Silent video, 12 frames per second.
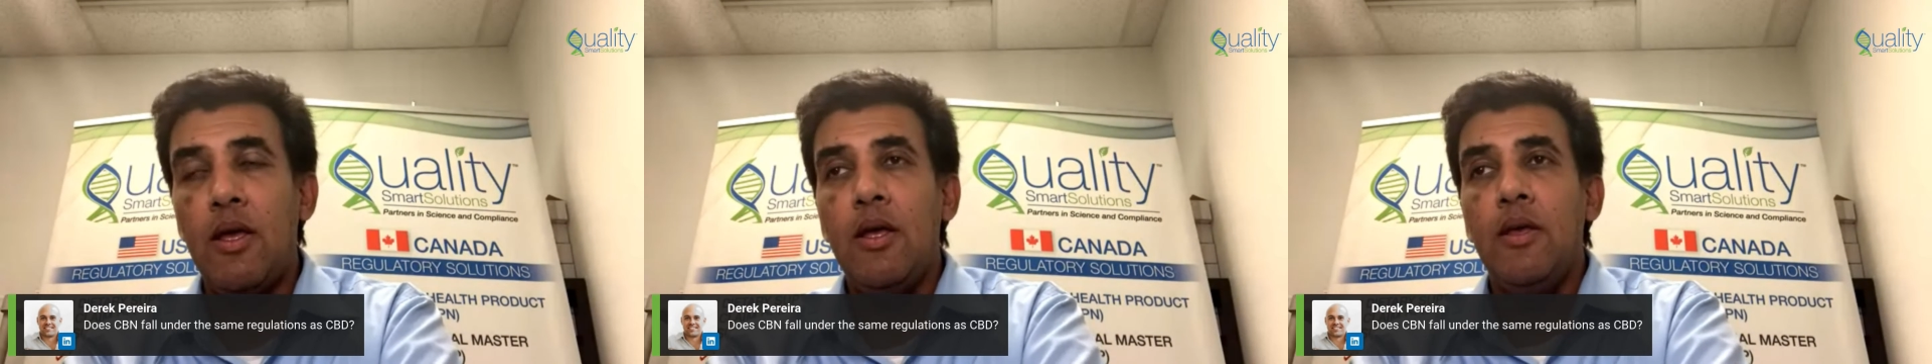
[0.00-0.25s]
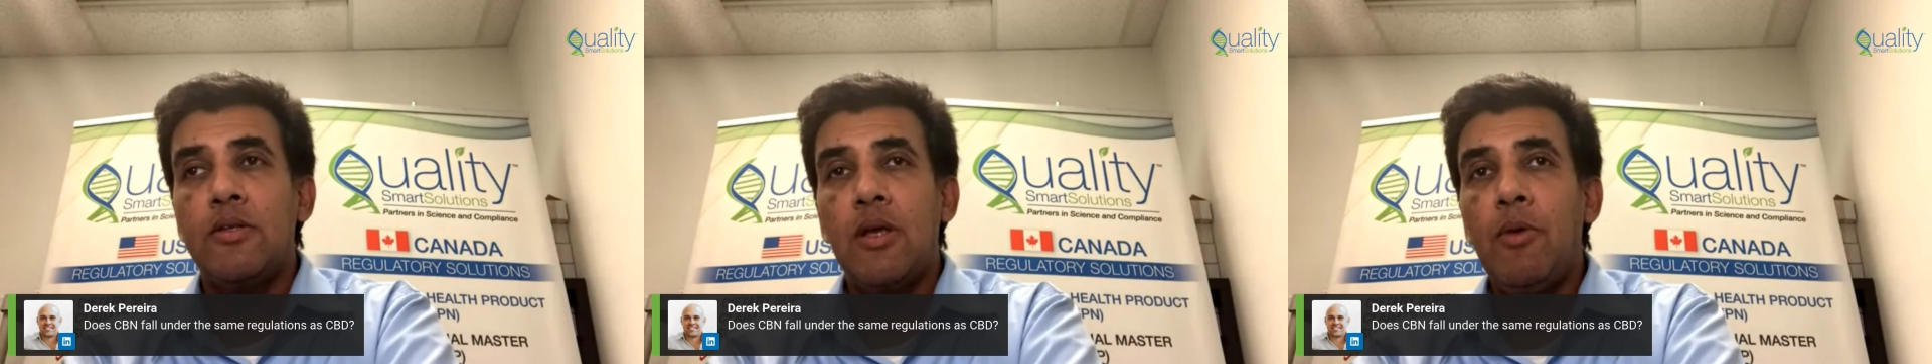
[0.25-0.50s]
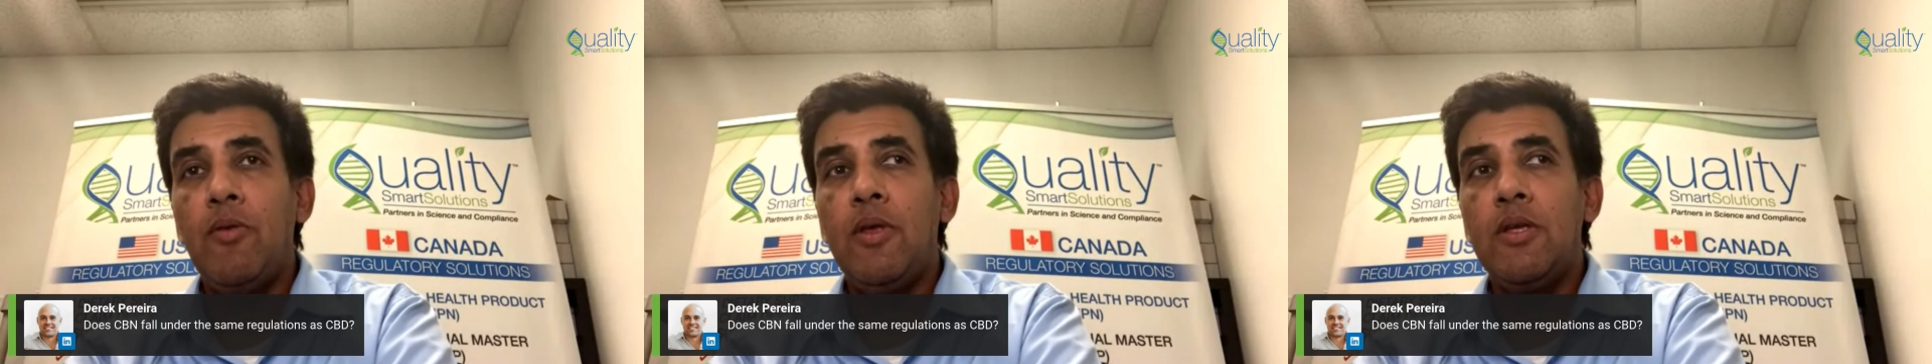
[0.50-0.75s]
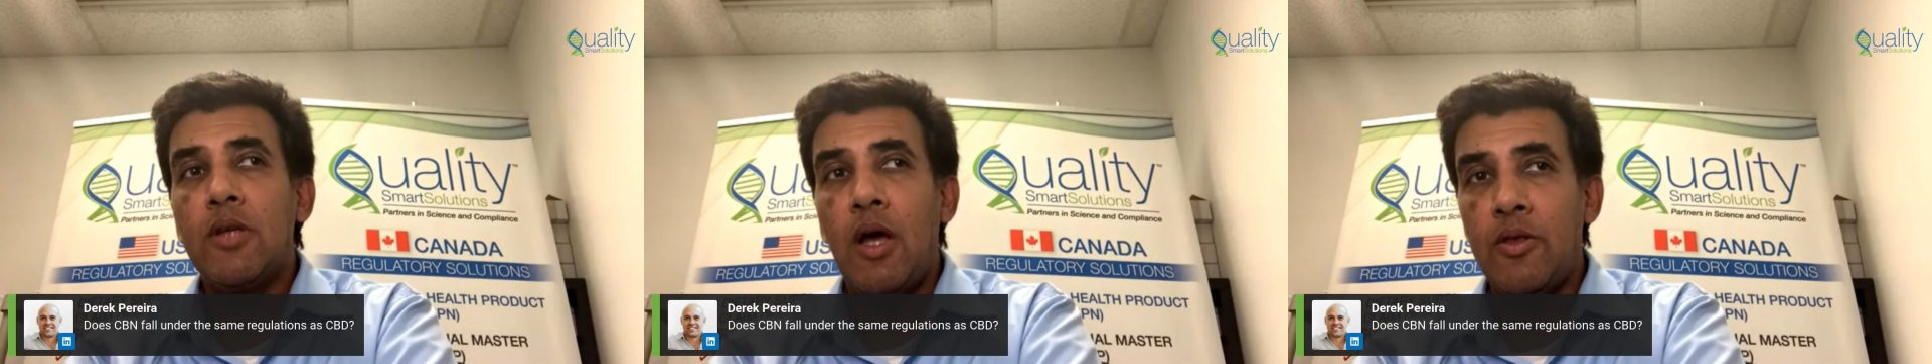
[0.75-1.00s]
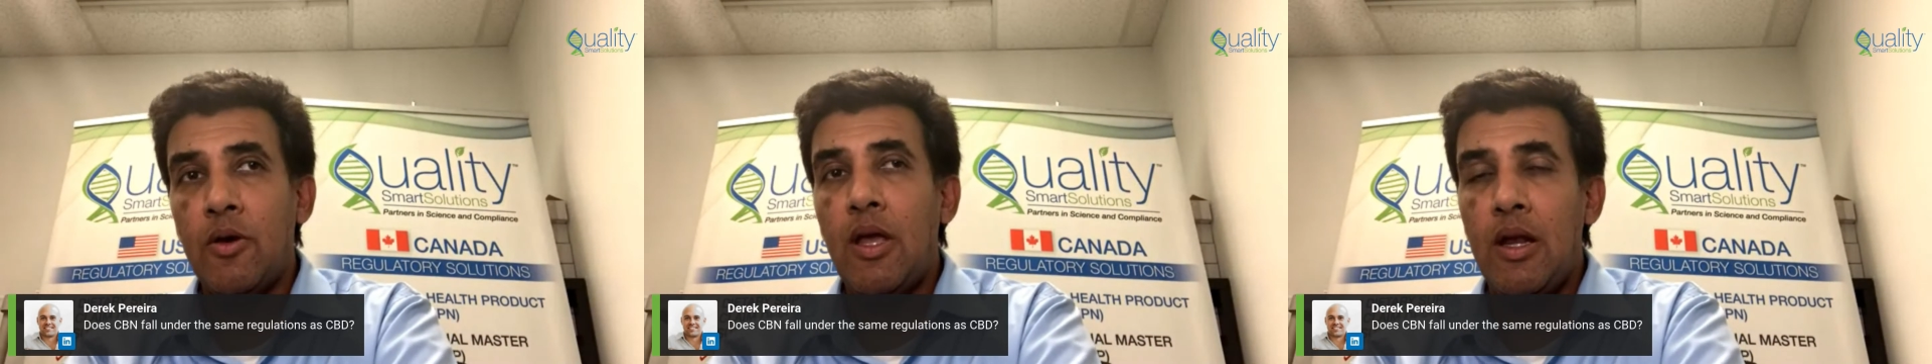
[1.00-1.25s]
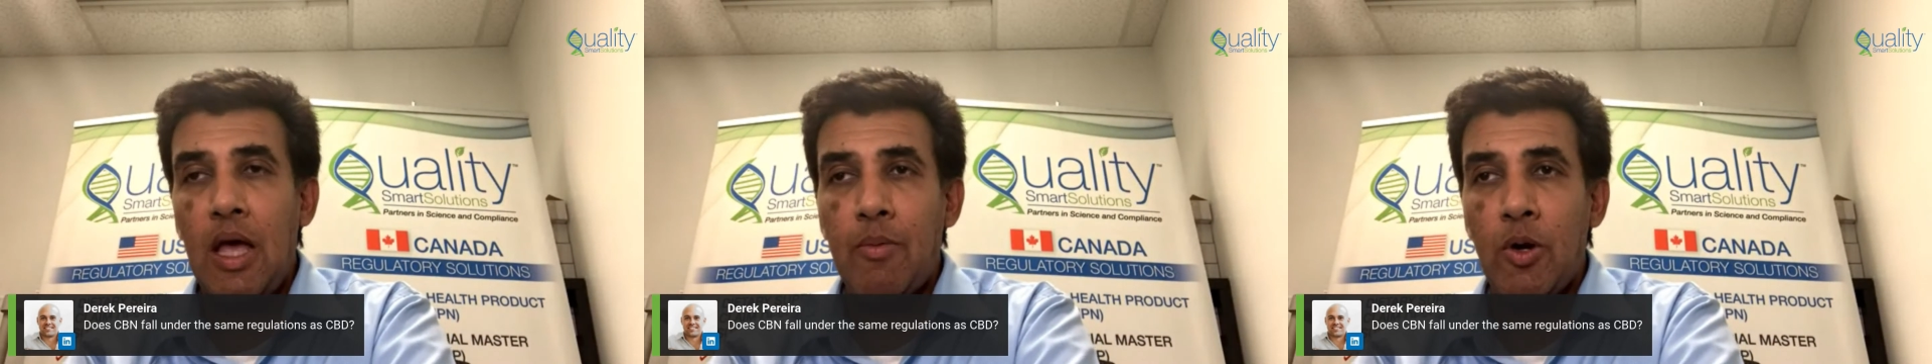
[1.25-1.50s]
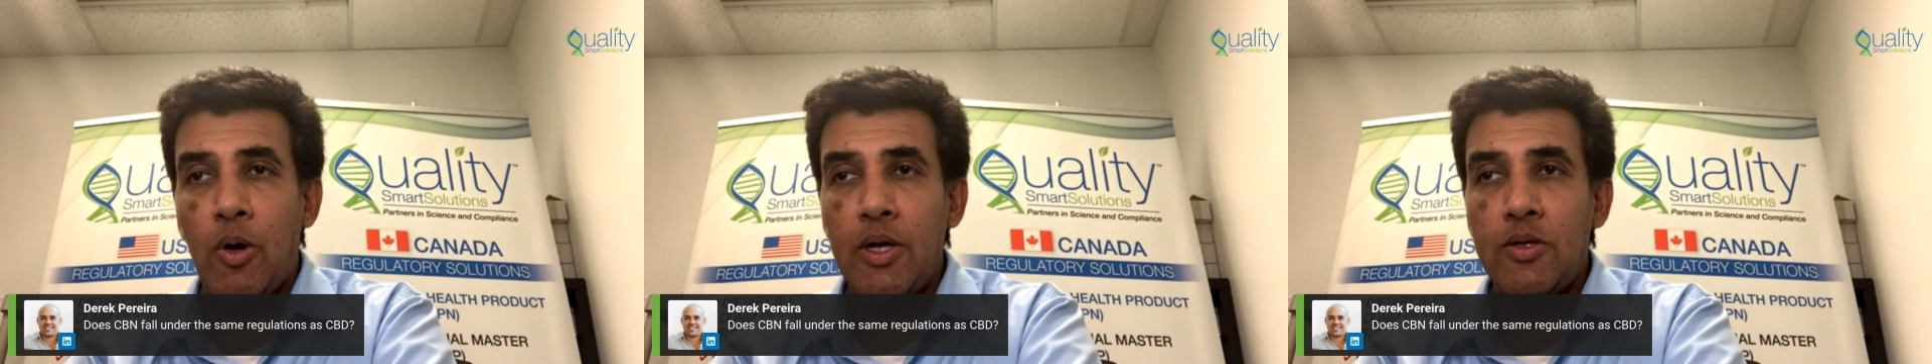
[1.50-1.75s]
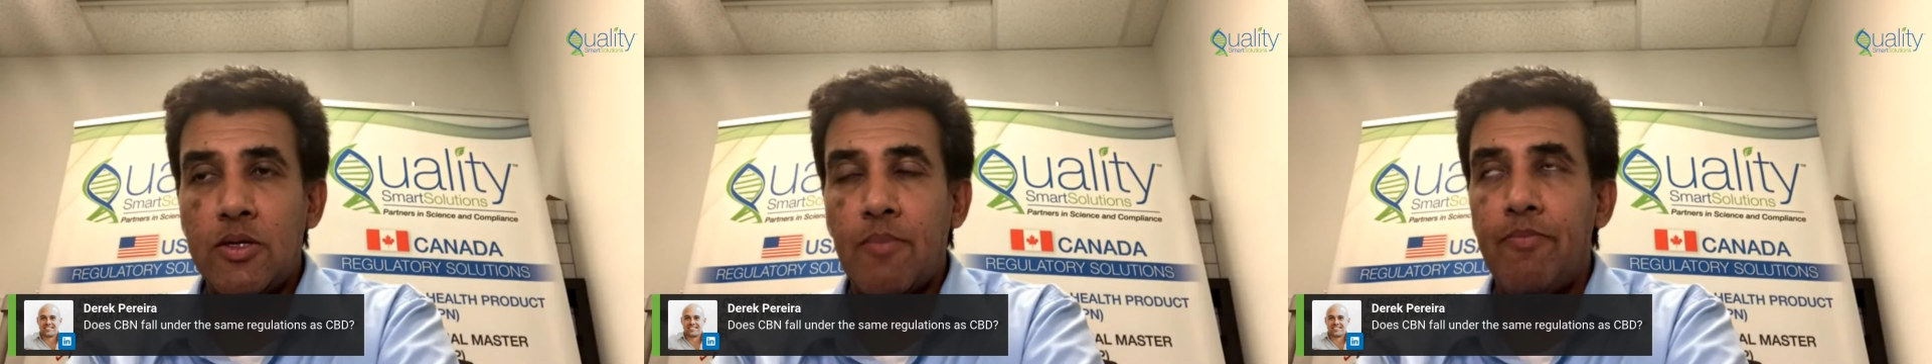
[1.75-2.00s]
some of these other cannabinoids,